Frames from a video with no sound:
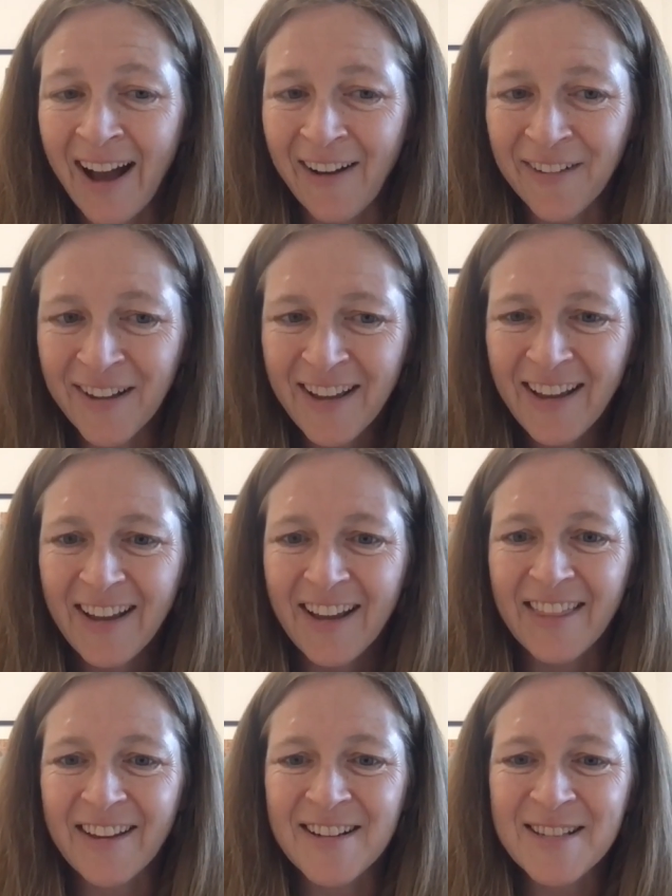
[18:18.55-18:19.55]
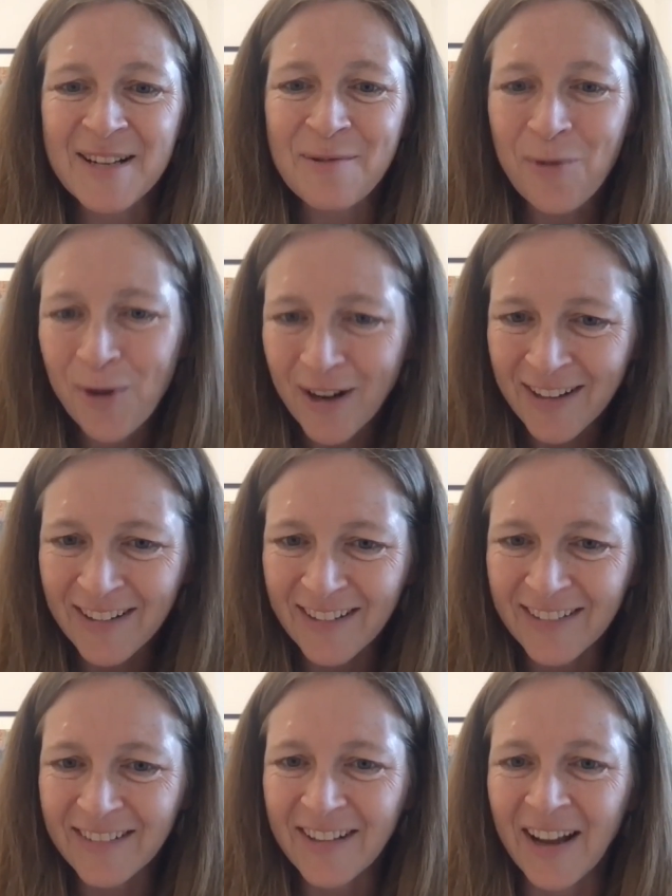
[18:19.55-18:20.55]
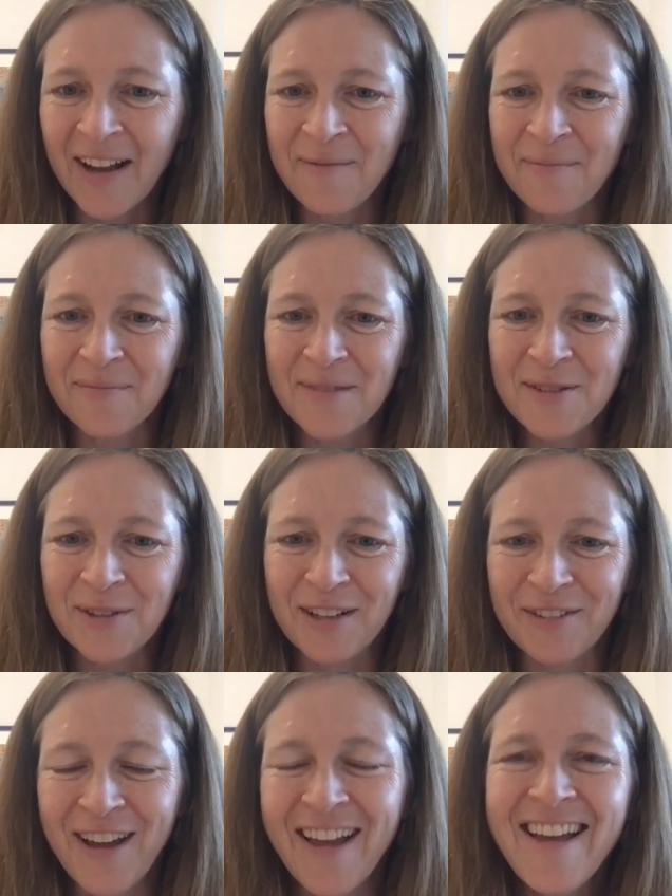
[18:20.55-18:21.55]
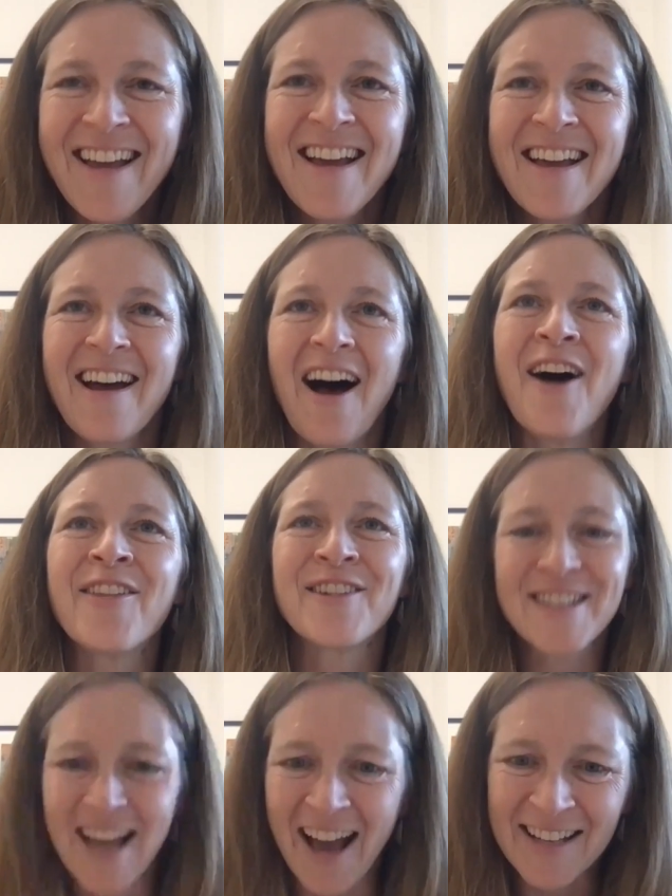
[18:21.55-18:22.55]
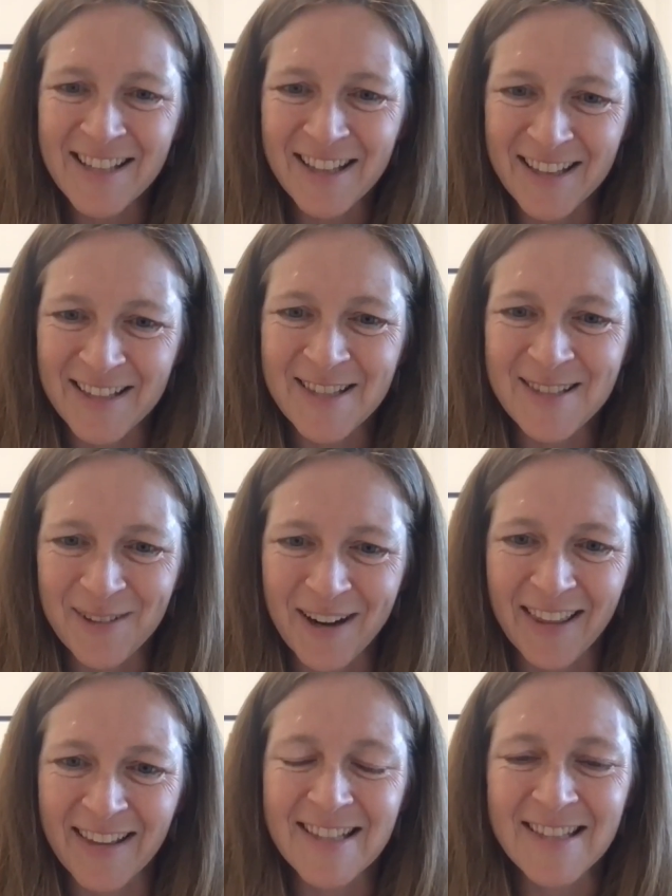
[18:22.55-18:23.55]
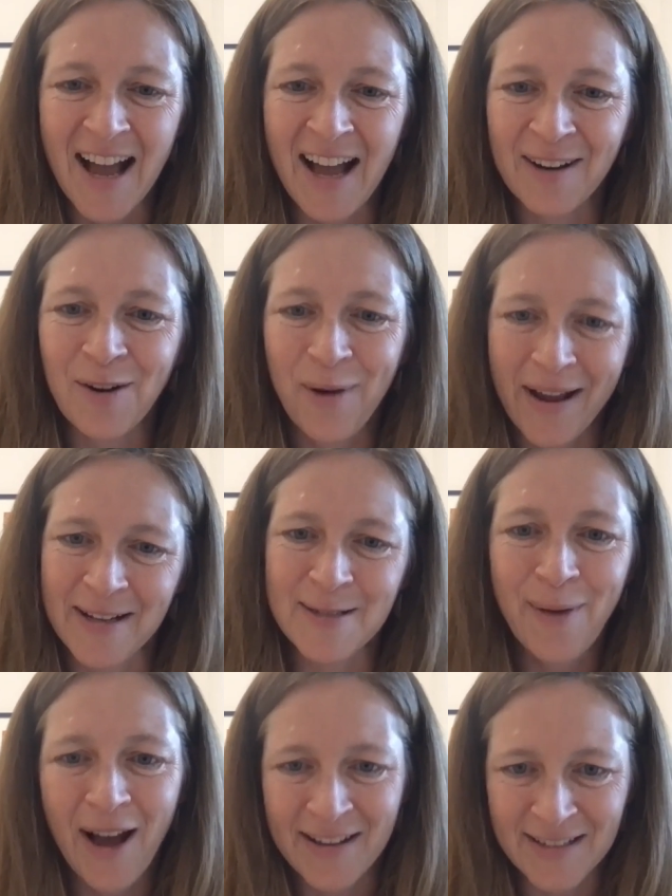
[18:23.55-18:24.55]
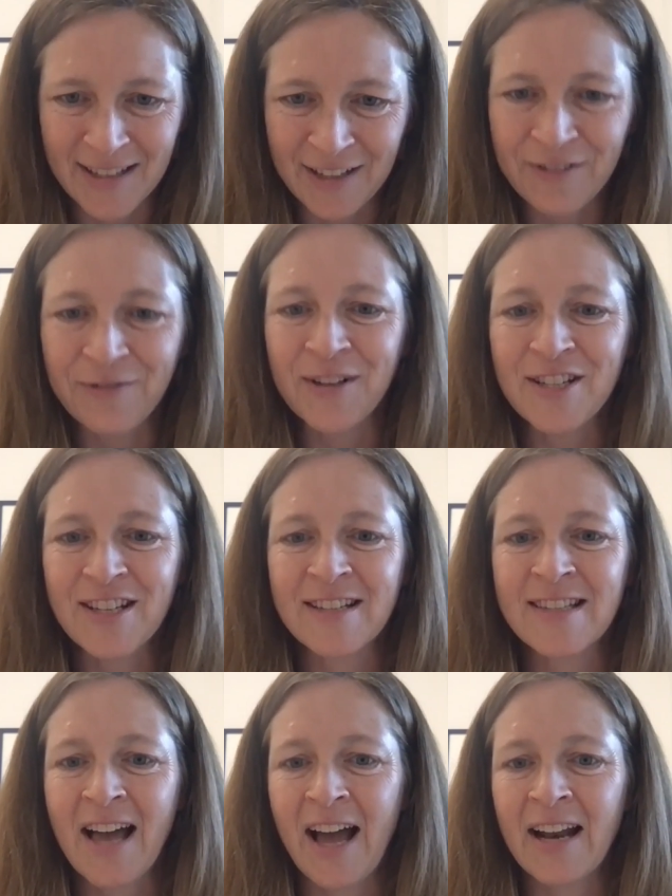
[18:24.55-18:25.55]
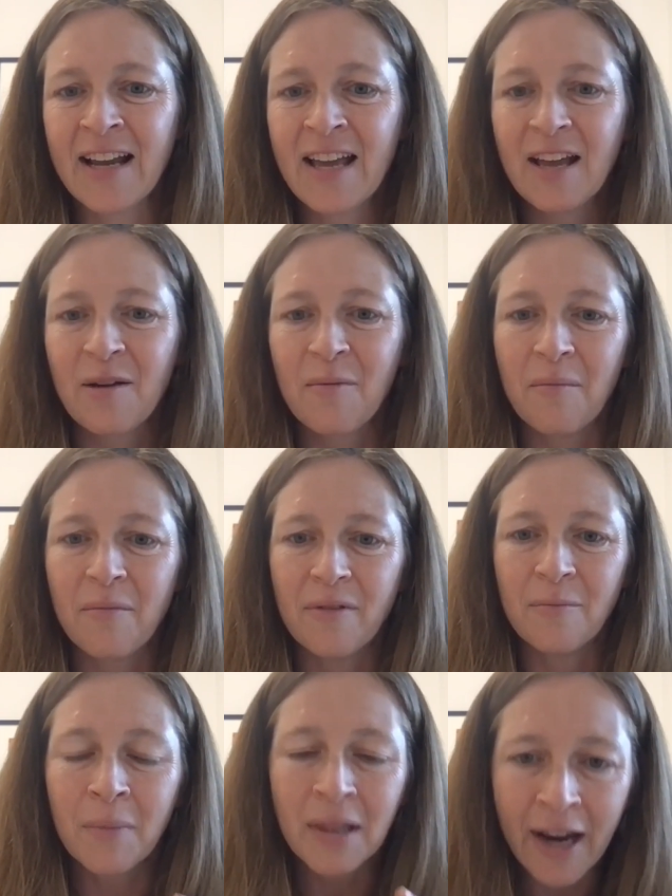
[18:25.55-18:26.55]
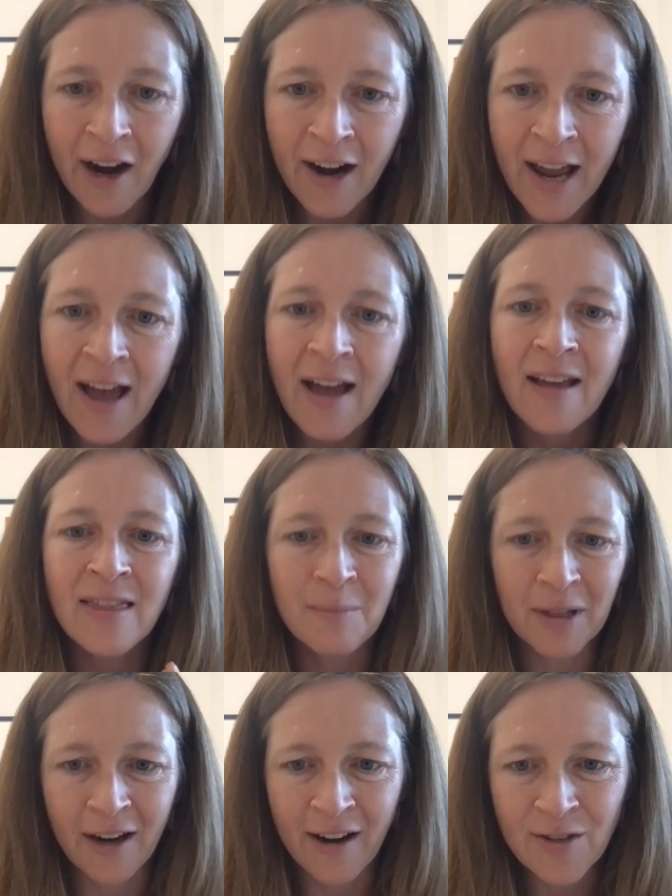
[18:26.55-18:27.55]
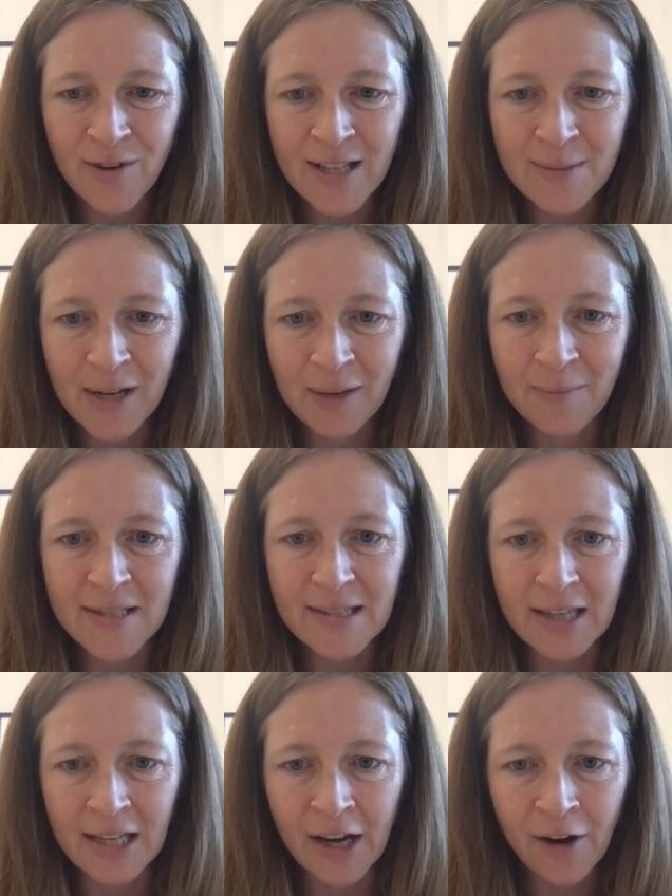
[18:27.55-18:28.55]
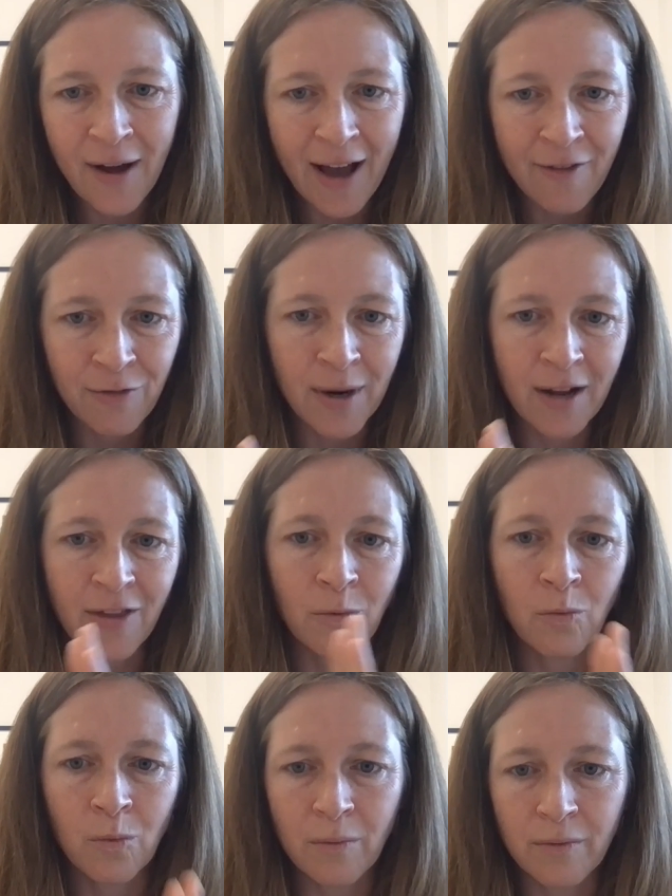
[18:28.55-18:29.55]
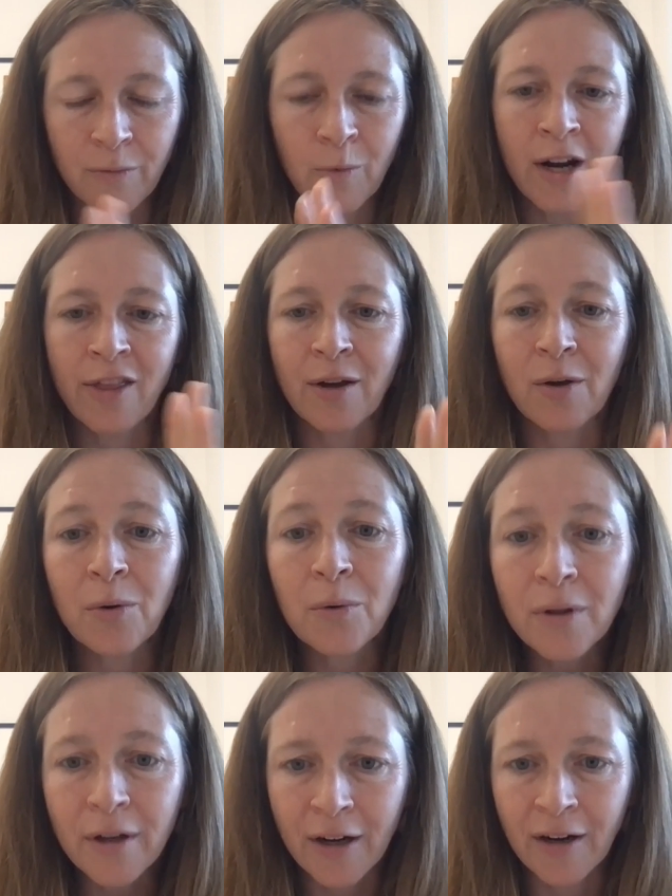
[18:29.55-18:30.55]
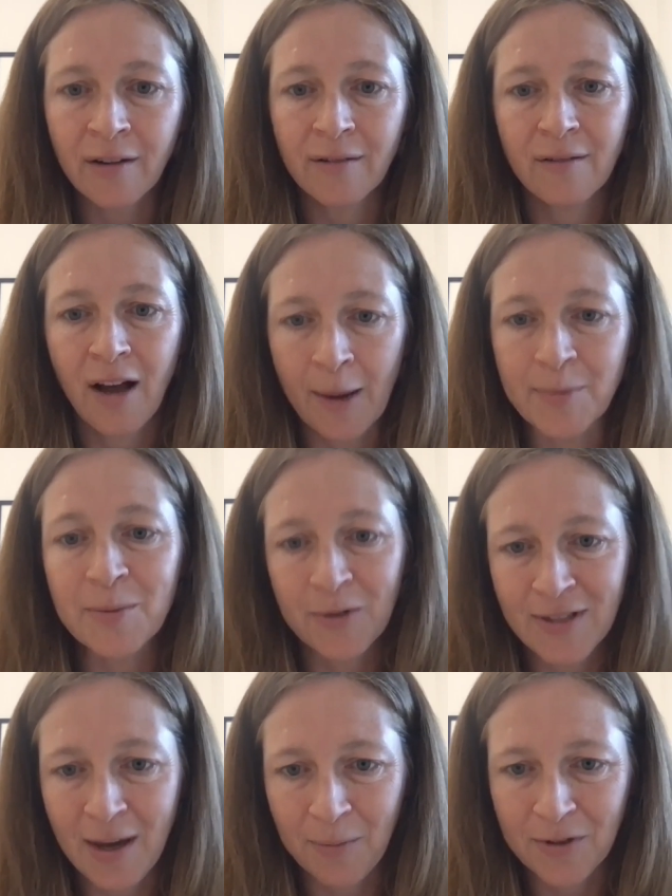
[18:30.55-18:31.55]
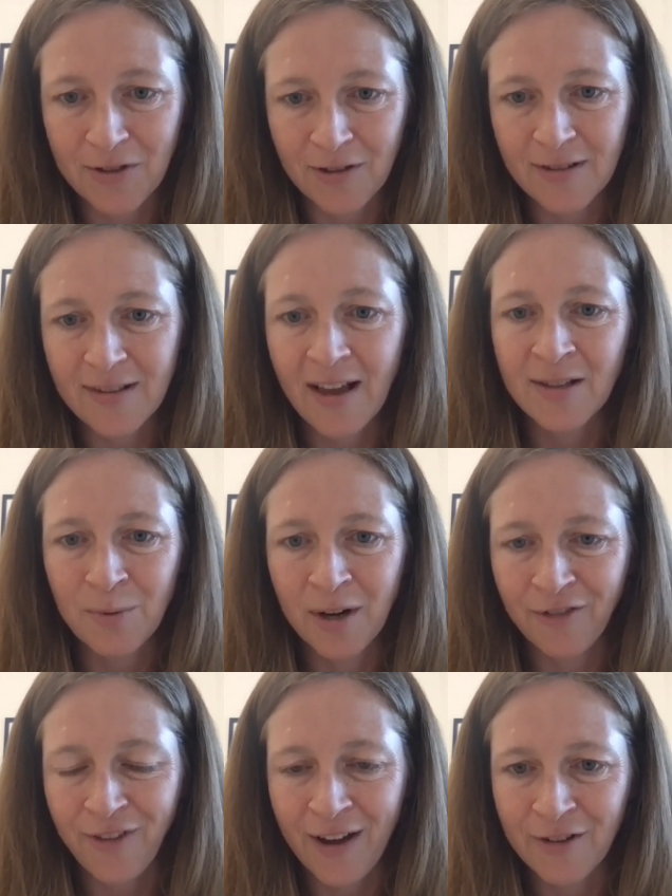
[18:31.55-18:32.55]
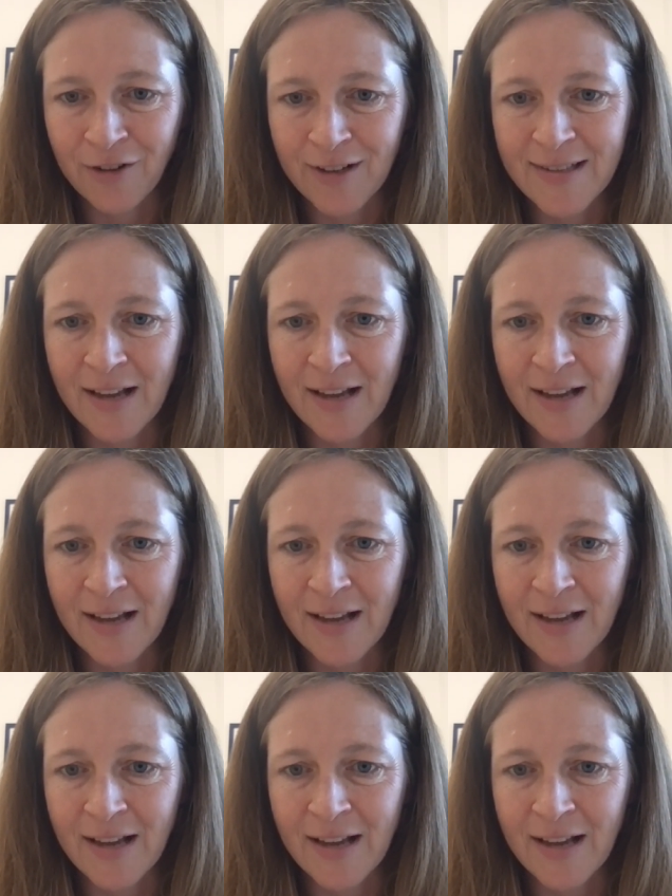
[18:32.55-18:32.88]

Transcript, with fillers: Now, there's an important um, sort of other side to this story that's not quite as positive, which is that malaria and the malaria-transmitting mosquito have one of the one of the cooler optimal temperatures at twenty-five degrees